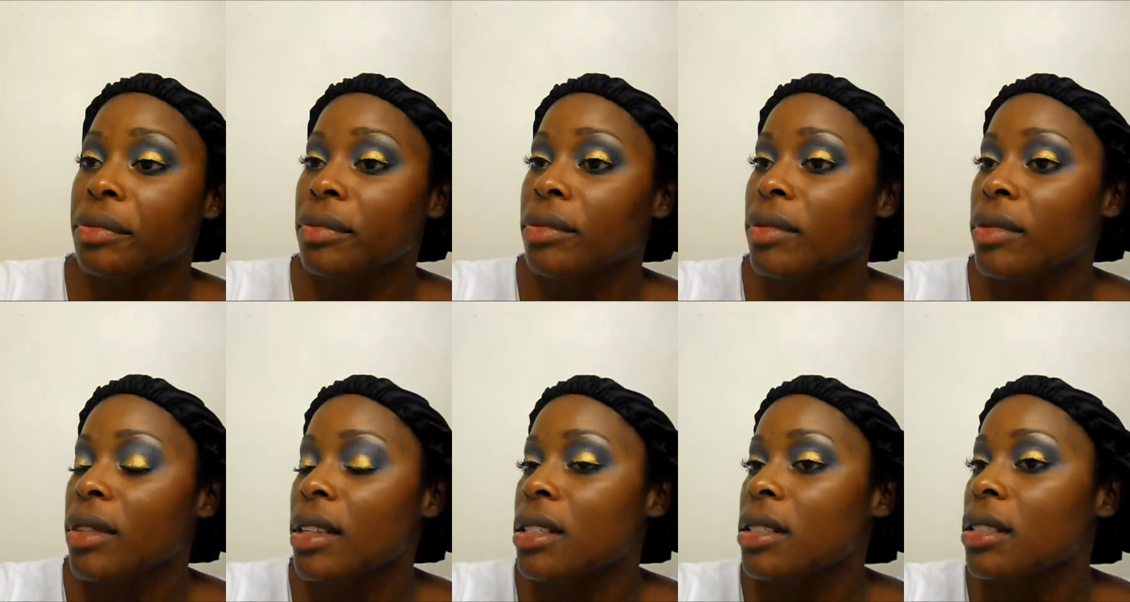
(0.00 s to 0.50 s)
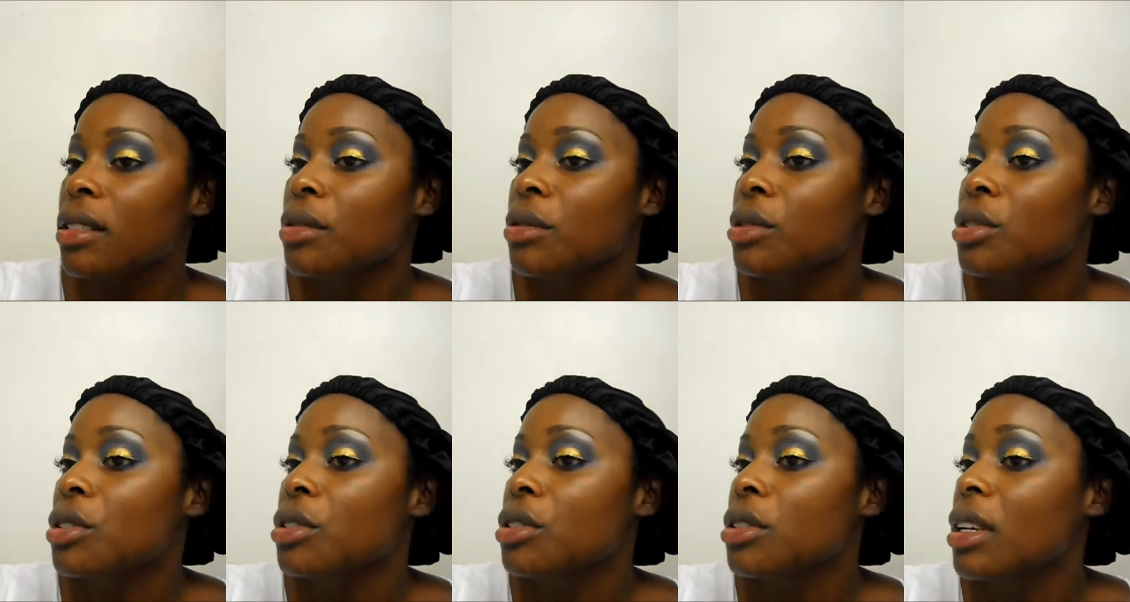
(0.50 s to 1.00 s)
this is
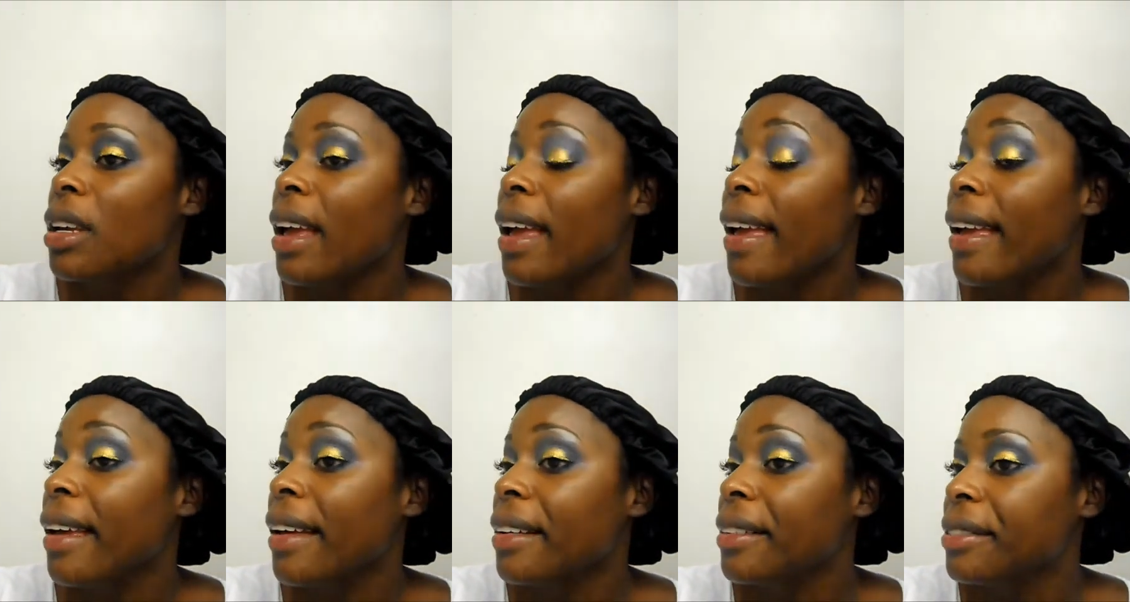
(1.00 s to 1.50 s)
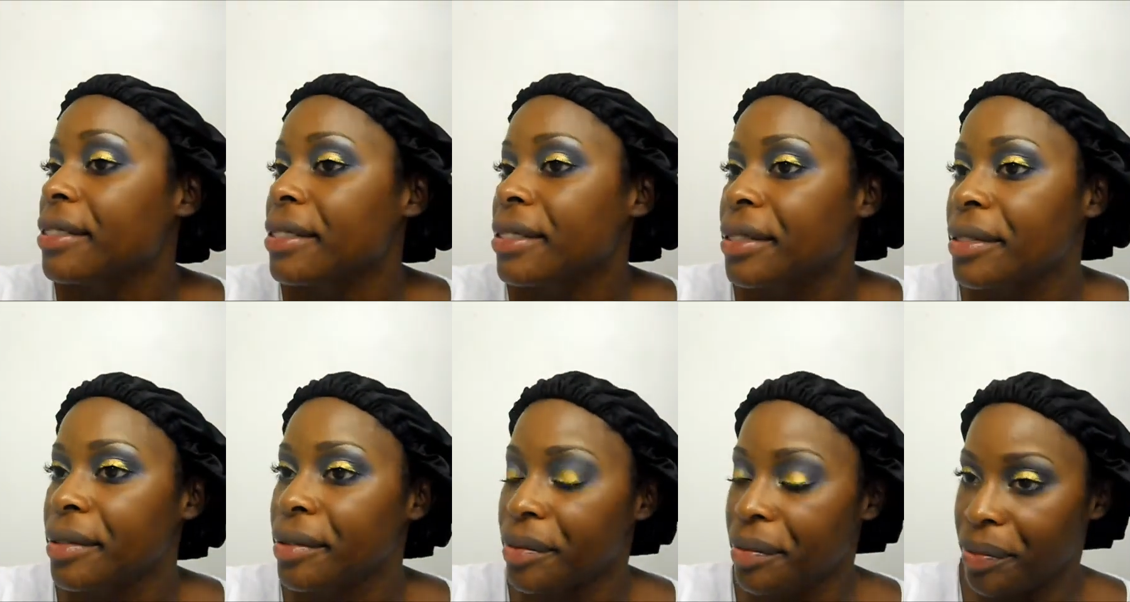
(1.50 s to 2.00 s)
what you should have
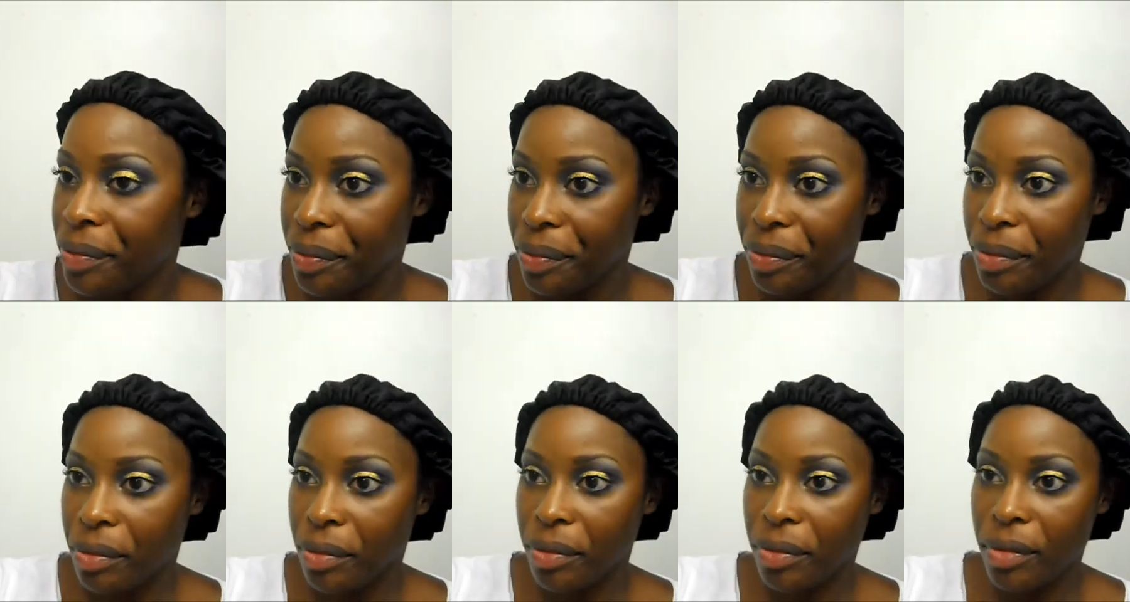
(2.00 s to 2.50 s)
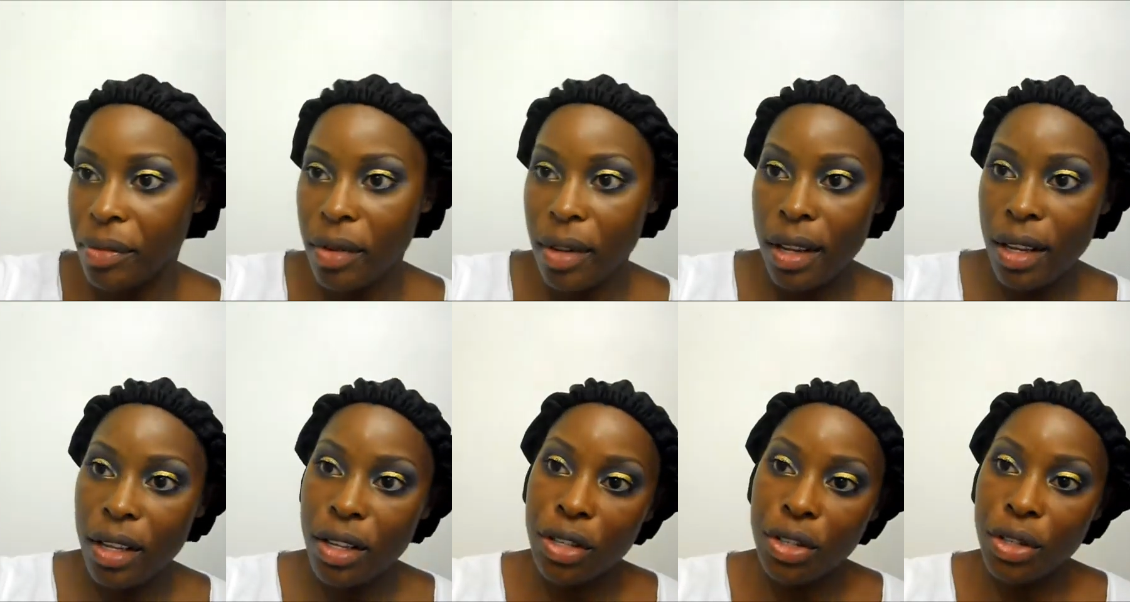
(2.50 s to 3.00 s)

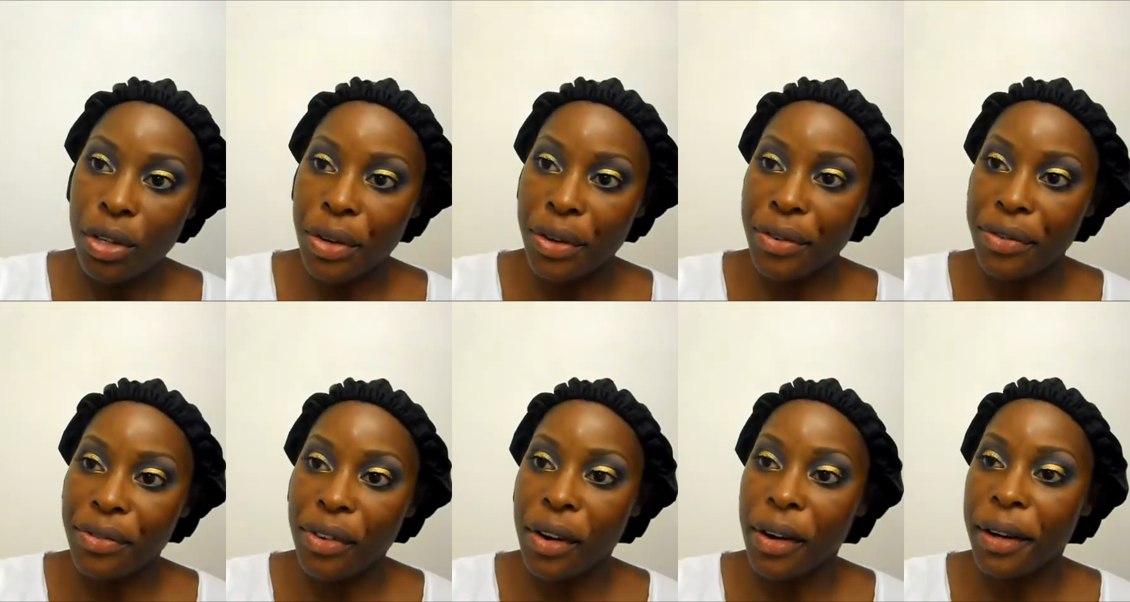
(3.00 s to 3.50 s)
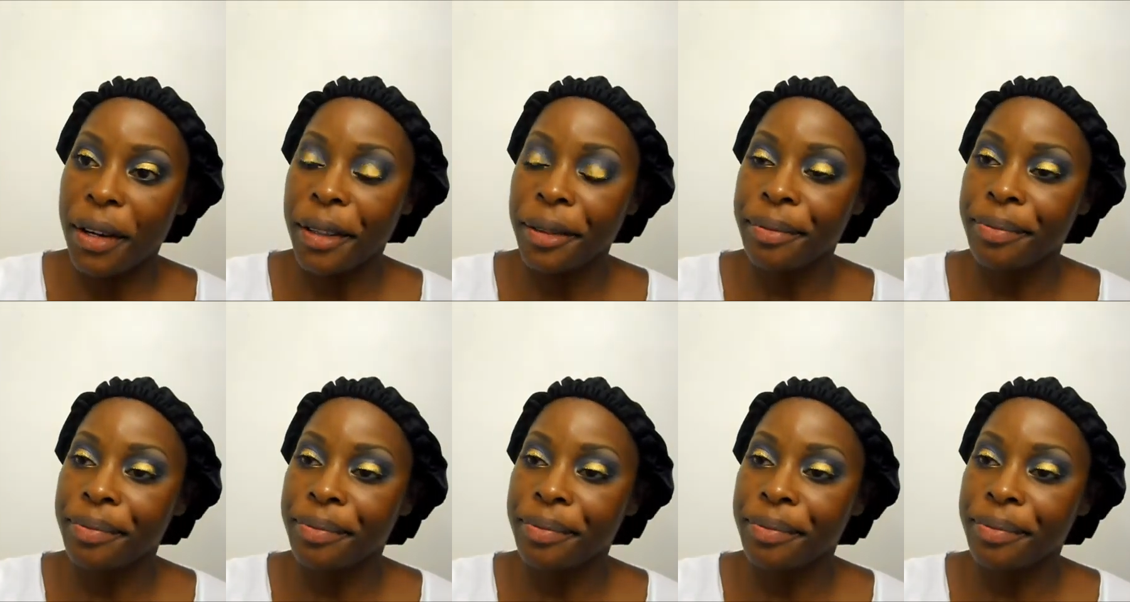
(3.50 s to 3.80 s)
so far.